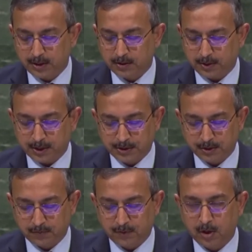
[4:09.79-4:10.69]

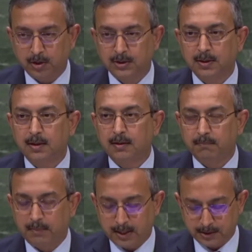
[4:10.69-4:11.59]
interpretation of laws
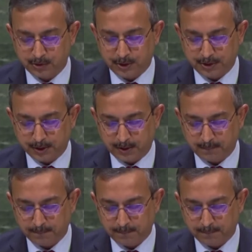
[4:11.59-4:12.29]
by our judiciary.